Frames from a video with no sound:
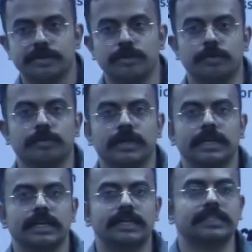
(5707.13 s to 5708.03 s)
by whom?
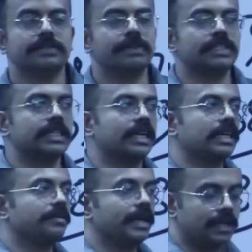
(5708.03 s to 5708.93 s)
It is
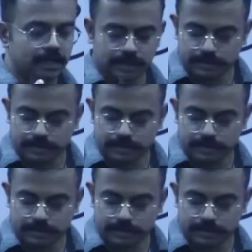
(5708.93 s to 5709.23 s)
investigated by